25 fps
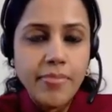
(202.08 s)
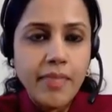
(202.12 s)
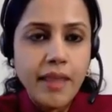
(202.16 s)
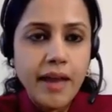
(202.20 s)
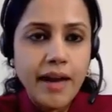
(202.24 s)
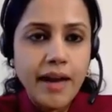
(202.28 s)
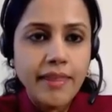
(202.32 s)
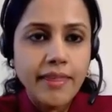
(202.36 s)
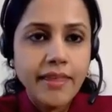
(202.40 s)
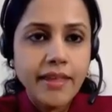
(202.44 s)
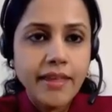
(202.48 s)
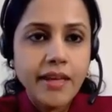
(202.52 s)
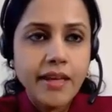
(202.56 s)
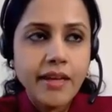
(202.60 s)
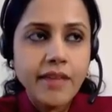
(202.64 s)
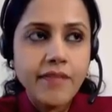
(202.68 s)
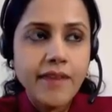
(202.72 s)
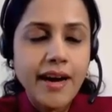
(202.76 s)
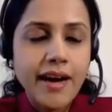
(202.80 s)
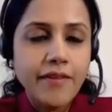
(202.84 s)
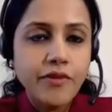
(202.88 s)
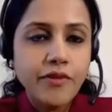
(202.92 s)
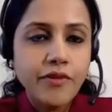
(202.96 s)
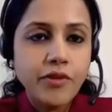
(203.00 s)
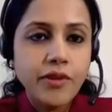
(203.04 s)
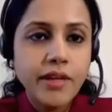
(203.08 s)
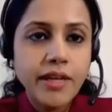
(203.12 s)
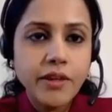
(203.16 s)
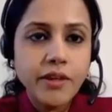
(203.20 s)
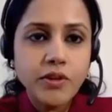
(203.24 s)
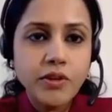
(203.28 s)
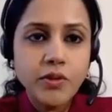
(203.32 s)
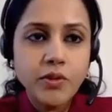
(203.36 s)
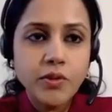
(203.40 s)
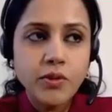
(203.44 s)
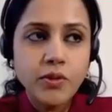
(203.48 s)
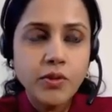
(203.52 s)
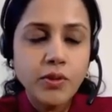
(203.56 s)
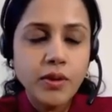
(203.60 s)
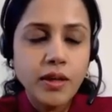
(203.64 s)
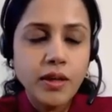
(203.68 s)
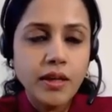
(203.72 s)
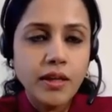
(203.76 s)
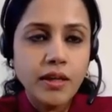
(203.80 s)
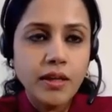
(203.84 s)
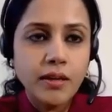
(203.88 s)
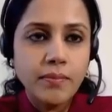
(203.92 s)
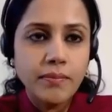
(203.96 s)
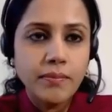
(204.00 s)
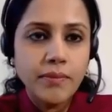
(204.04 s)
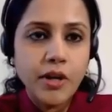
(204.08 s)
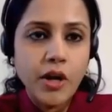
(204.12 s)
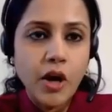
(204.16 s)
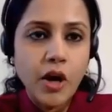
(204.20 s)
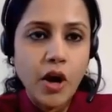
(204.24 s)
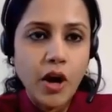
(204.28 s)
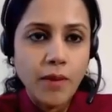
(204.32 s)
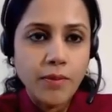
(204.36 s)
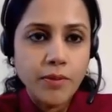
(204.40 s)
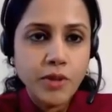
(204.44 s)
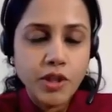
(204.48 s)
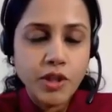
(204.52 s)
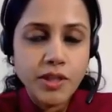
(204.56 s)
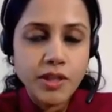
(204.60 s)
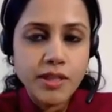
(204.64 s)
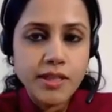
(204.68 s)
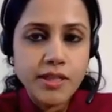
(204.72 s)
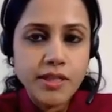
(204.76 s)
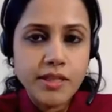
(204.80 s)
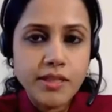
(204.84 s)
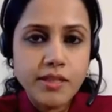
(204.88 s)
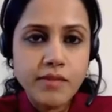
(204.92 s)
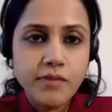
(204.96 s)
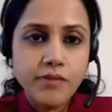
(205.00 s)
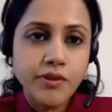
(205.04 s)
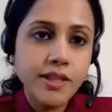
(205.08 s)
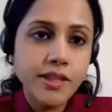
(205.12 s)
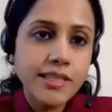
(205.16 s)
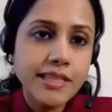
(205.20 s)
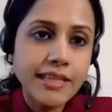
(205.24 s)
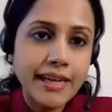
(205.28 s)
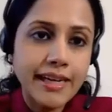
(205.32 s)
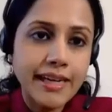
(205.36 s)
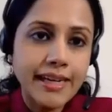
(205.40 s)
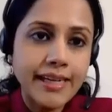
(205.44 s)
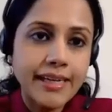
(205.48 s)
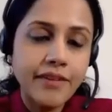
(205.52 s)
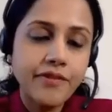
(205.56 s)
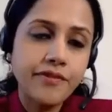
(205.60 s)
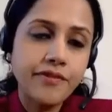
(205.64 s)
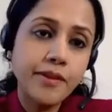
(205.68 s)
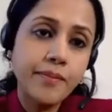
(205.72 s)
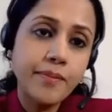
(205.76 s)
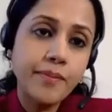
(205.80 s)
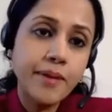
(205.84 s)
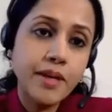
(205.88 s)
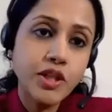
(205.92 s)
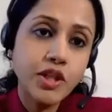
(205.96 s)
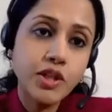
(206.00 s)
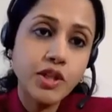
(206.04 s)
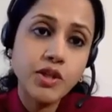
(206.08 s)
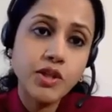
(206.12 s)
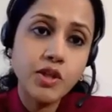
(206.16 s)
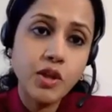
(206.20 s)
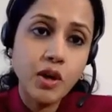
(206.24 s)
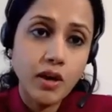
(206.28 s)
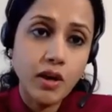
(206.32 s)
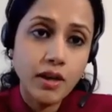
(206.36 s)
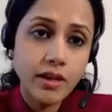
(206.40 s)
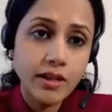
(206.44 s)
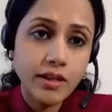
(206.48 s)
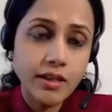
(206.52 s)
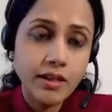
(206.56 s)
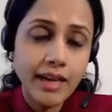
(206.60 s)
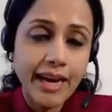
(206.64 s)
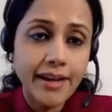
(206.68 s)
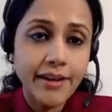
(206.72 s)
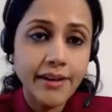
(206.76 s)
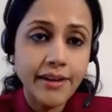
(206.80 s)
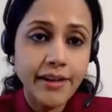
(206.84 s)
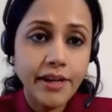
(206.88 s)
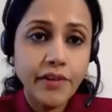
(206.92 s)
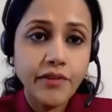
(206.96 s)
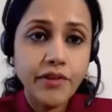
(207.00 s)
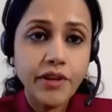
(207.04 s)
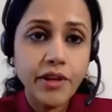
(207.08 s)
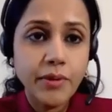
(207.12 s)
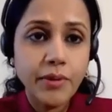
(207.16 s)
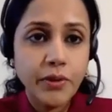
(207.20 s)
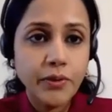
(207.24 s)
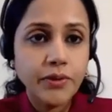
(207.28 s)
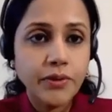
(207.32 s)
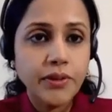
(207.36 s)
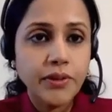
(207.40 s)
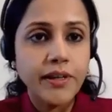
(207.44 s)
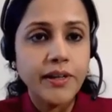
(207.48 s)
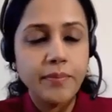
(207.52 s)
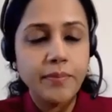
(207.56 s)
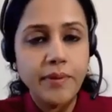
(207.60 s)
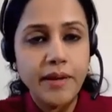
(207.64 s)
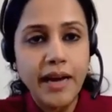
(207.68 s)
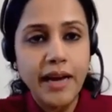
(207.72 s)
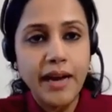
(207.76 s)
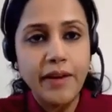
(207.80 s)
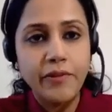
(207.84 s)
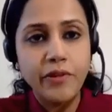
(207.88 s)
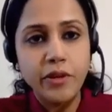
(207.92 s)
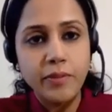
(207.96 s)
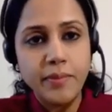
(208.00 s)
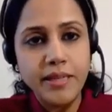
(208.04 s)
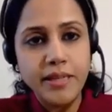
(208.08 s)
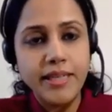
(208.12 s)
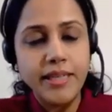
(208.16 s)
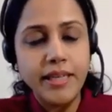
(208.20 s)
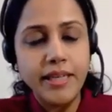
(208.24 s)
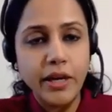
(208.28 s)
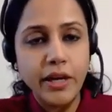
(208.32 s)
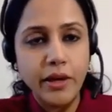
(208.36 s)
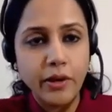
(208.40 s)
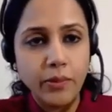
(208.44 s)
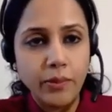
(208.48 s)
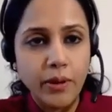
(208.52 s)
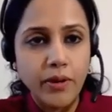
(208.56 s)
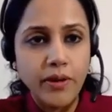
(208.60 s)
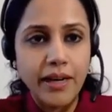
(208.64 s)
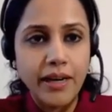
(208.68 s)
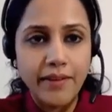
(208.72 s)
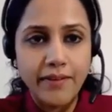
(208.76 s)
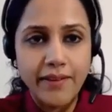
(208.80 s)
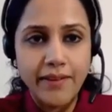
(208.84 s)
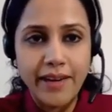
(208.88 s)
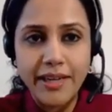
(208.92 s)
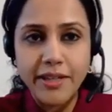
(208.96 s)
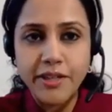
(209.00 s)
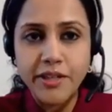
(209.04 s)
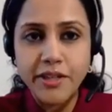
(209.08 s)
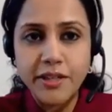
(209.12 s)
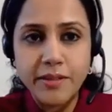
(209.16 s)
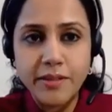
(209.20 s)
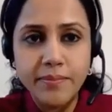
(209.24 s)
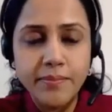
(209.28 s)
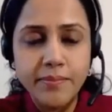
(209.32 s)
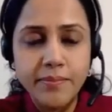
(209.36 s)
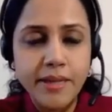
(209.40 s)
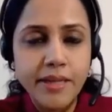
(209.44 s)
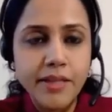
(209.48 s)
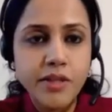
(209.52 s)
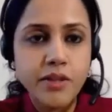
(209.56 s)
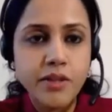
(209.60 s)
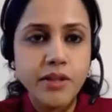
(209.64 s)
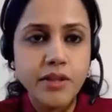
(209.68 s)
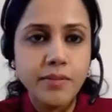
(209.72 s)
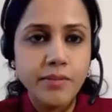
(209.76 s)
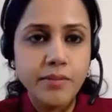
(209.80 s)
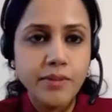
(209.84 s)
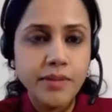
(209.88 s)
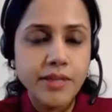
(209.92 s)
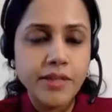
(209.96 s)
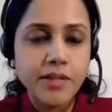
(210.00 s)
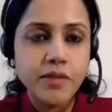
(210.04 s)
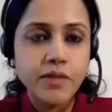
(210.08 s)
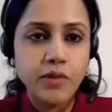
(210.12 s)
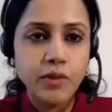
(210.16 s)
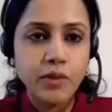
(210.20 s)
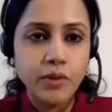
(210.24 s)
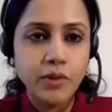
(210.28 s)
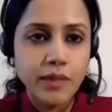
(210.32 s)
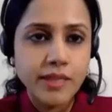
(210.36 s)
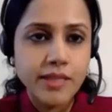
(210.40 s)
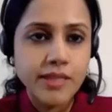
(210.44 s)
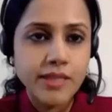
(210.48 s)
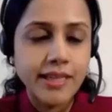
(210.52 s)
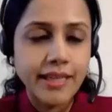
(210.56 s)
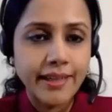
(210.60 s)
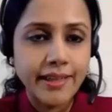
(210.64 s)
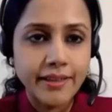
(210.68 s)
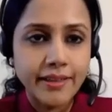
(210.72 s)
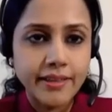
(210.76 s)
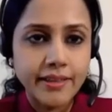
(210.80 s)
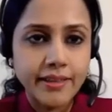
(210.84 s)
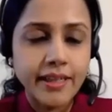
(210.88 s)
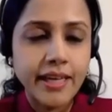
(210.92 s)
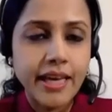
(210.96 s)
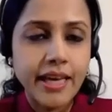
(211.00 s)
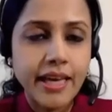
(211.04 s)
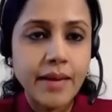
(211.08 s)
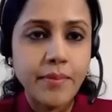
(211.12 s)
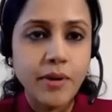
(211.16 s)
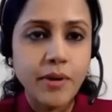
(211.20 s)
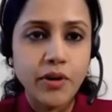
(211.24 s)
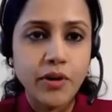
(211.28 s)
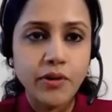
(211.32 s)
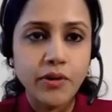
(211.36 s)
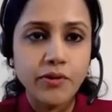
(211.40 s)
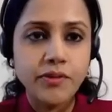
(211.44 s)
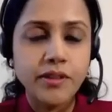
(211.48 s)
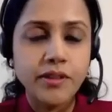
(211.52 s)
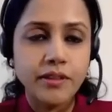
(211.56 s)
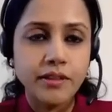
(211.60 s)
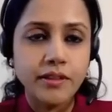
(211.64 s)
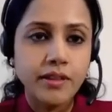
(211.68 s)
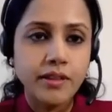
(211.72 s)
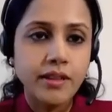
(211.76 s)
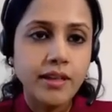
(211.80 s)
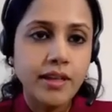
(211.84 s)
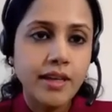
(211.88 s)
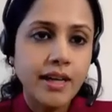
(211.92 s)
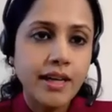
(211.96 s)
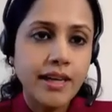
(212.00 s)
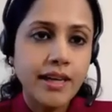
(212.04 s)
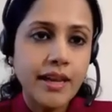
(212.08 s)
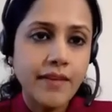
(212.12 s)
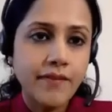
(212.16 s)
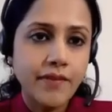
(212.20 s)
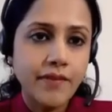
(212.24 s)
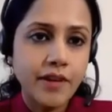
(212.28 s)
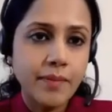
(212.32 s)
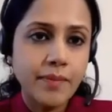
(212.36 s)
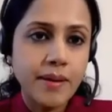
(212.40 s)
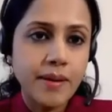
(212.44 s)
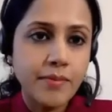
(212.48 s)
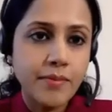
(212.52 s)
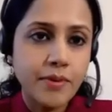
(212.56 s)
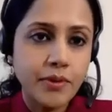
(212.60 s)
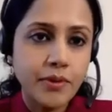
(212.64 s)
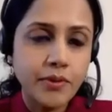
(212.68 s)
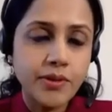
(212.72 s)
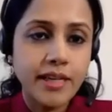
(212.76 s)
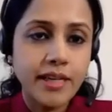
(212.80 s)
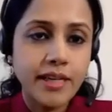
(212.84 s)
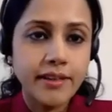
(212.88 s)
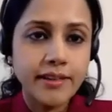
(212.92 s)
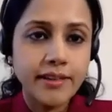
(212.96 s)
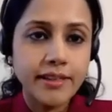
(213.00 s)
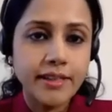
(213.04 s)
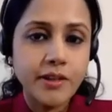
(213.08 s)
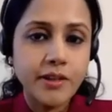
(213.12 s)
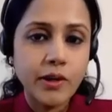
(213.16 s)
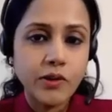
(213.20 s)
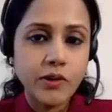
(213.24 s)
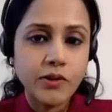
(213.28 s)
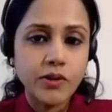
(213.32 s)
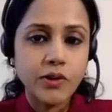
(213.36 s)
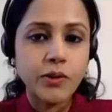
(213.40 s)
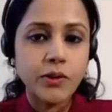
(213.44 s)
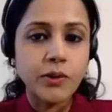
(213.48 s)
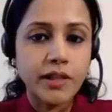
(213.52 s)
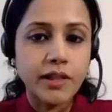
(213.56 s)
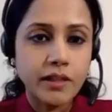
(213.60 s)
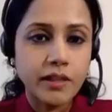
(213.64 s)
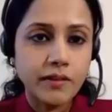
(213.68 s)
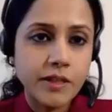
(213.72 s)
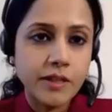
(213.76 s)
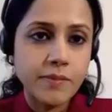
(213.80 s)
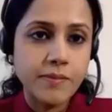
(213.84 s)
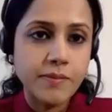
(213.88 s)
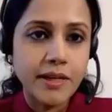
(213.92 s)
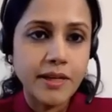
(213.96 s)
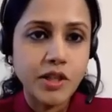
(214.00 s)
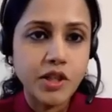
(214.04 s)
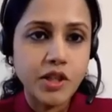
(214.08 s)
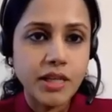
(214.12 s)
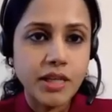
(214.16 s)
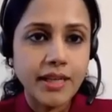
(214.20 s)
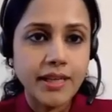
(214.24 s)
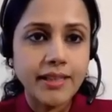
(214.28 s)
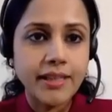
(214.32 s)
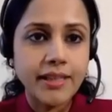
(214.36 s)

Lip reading: I think if I have to think through the options, first line, if the patient is not a candidate for immunotherapy, I would be thinking about lenvatinib based on impressive OS data that came out of the lenva pembro data that Dr. Goyal was mentioning.